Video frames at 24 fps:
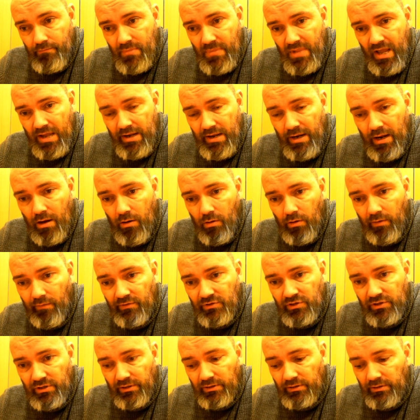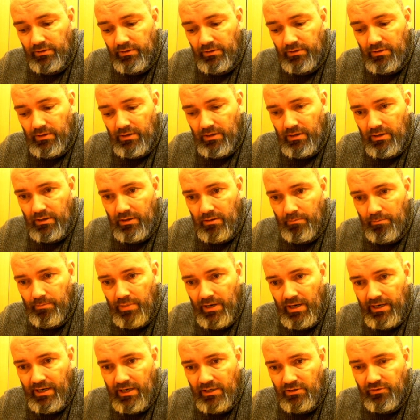And now all of a sudden, uh,
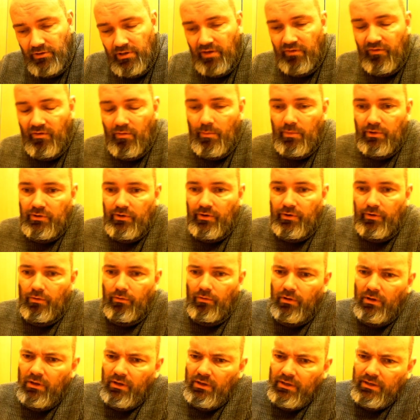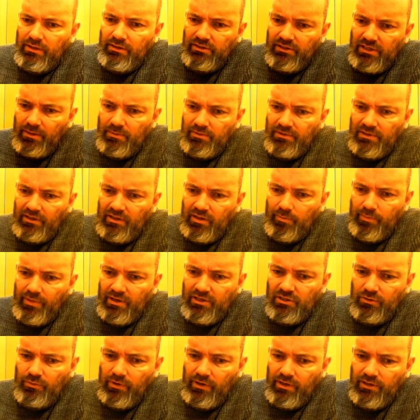black has the q-up material. It seems like the
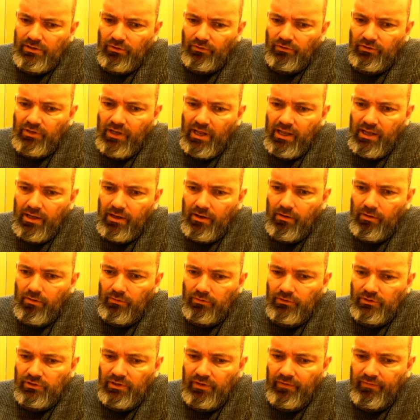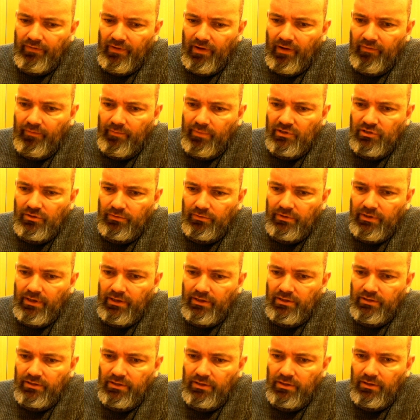best way is to take on g5, bishop
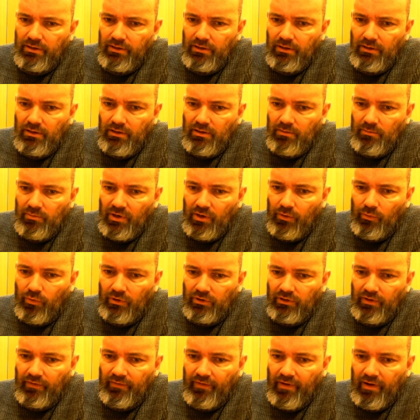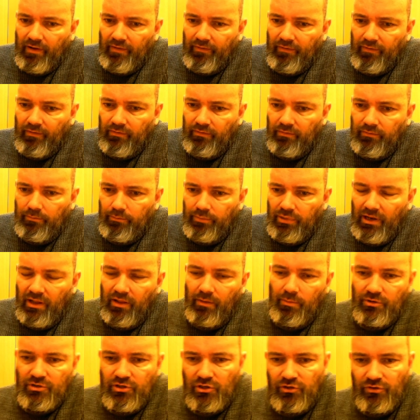takes, play rook d5. Play the
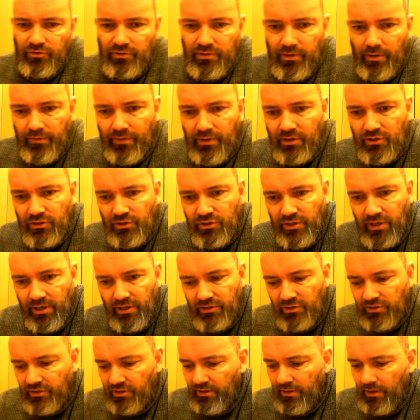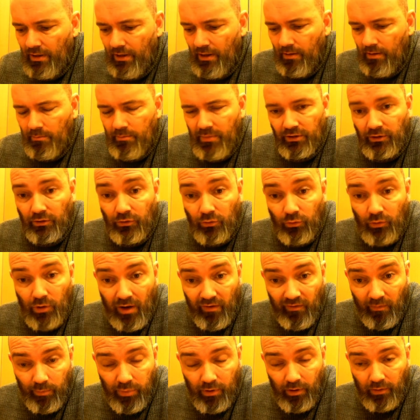position down the exchange, but you do have
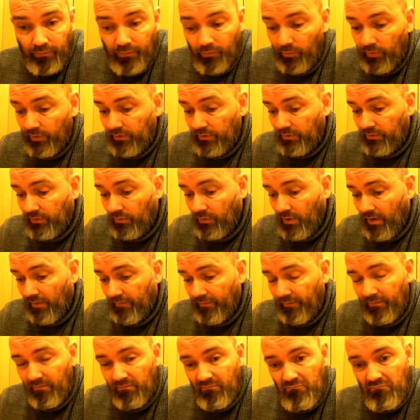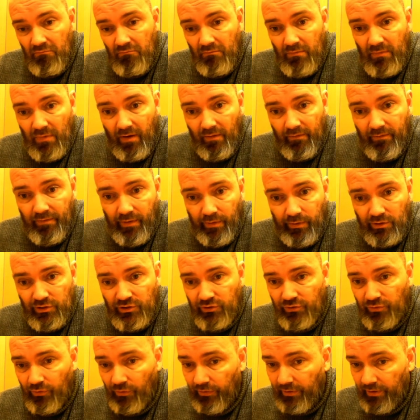a pawn for it. You have a very
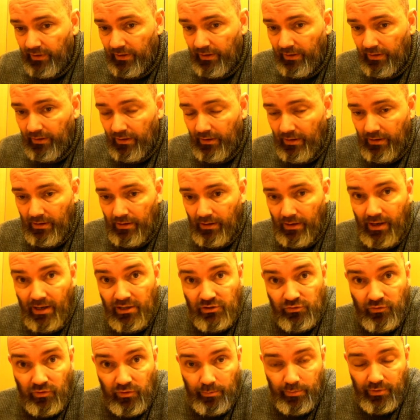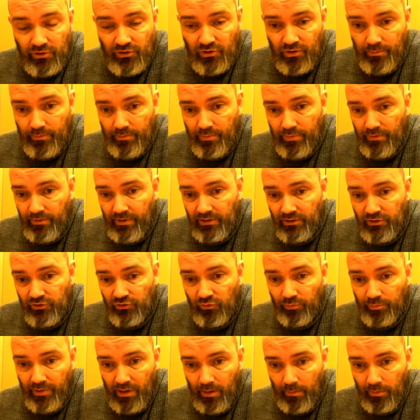sturdy uh, light squared bishop that
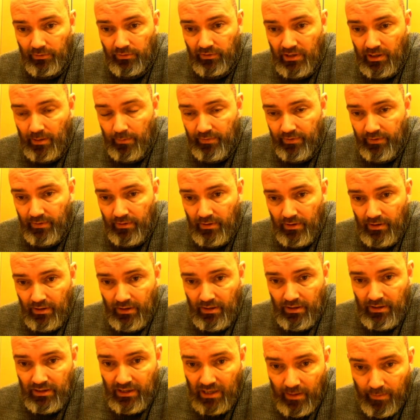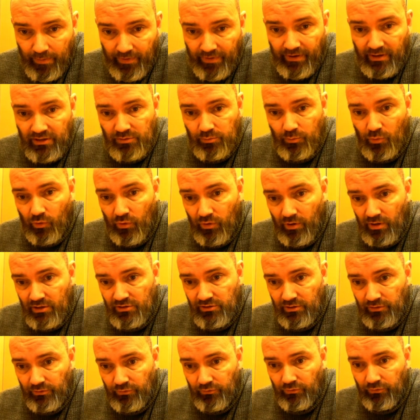should be able to keep, th keep things more or less
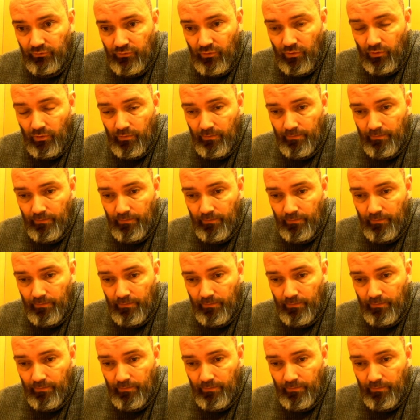under control.